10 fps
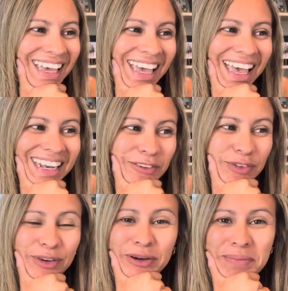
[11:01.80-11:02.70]
And if
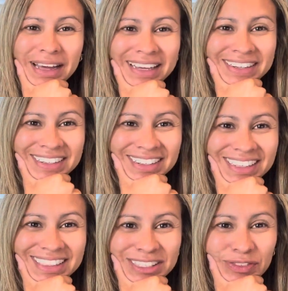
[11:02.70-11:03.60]
you're a buyer
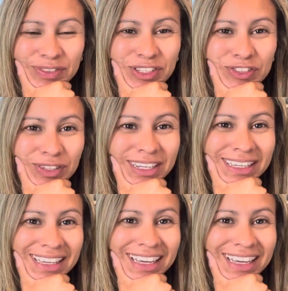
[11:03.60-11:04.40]
in this frustrating